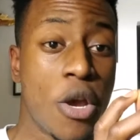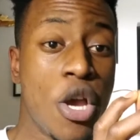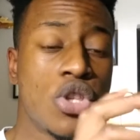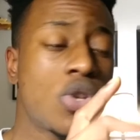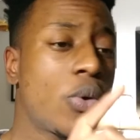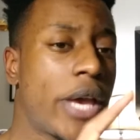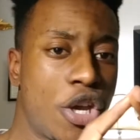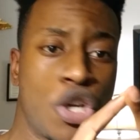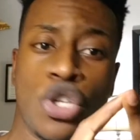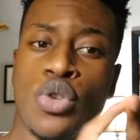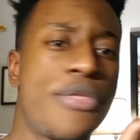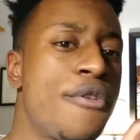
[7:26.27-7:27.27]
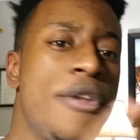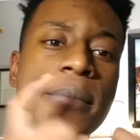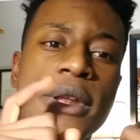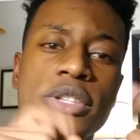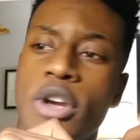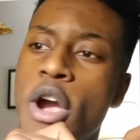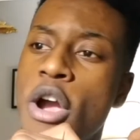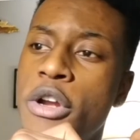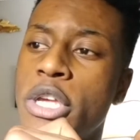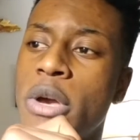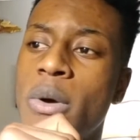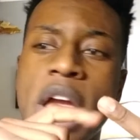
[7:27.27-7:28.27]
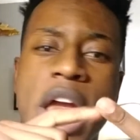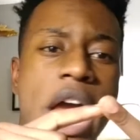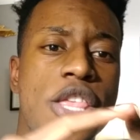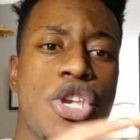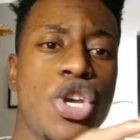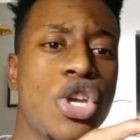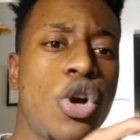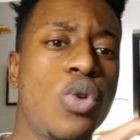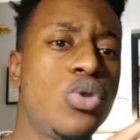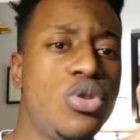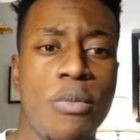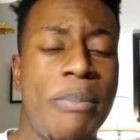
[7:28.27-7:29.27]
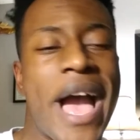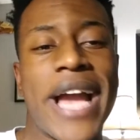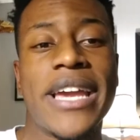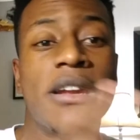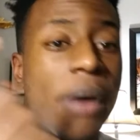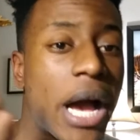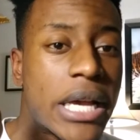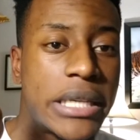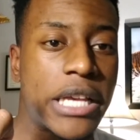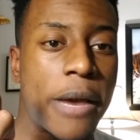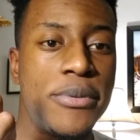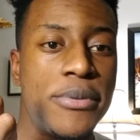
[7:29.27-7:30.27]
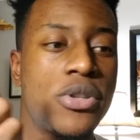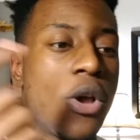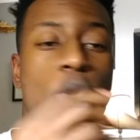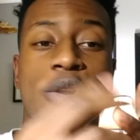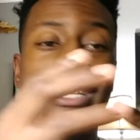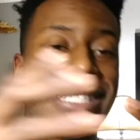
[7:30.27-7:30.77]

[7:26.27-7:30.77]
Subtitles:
It's okay, you're gonna do 30 minutes of cardio, and then you're gonna go do back and biceps, or et